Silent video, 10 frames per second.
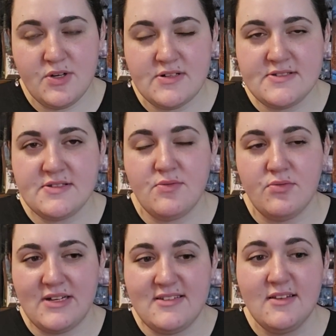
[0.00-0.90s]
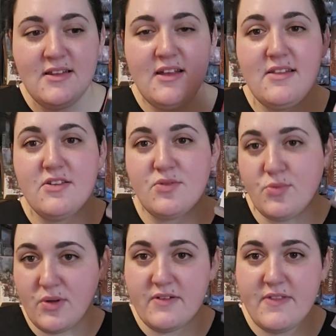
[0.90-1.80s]
books recently, and this
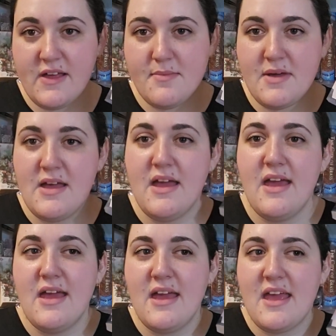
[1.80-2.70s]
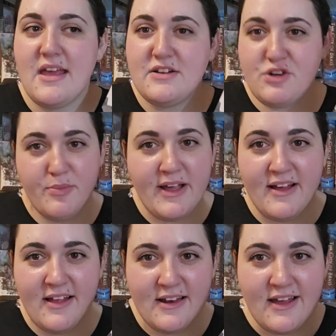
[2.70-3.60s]
was one of them. And oh my
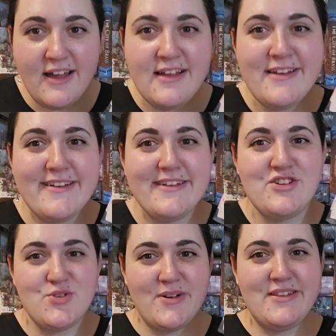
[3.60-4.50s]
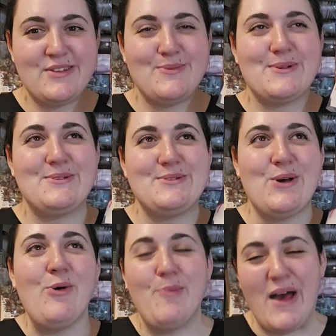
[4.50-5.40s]
god, I enjoyed this book
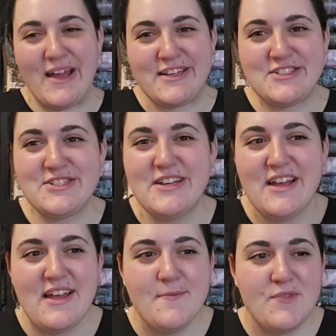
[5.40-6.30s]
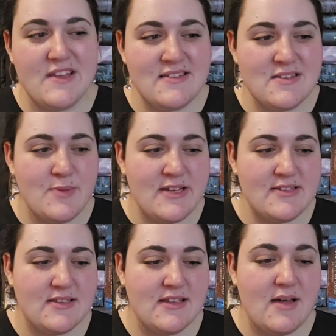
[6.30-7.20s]
so much. This is
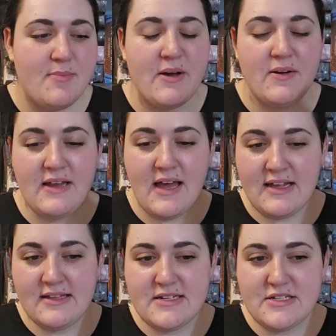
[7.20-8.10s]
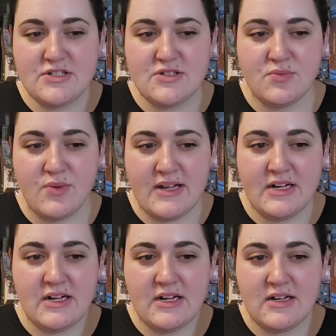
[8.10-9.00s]
basically about an island
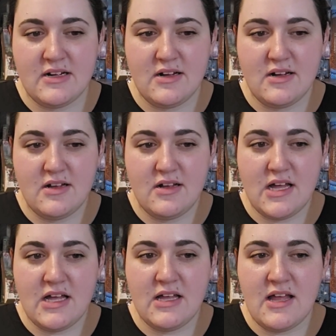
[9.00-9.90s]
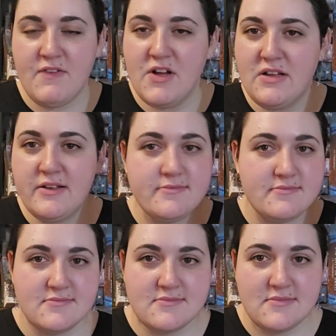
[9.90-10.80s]
where uh, every
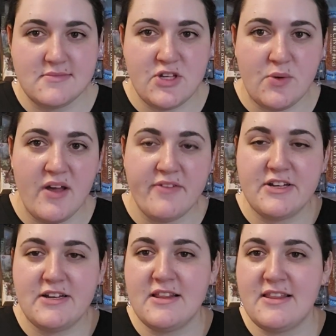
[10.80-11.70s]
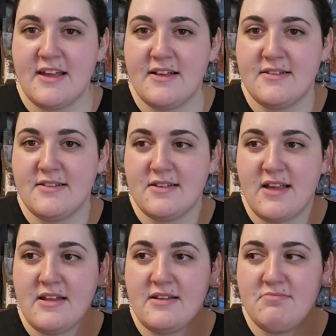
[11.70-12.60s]
so often things
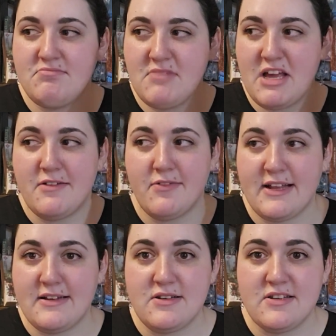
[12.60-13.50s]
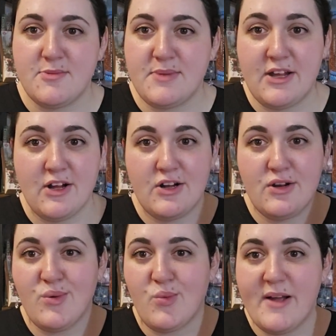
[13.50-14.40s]
get kind of like disappeared
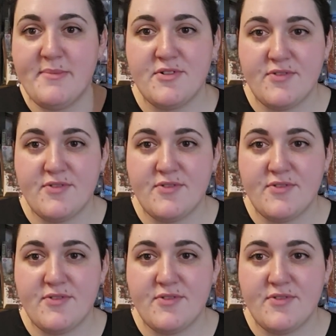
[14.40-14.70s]
or wiped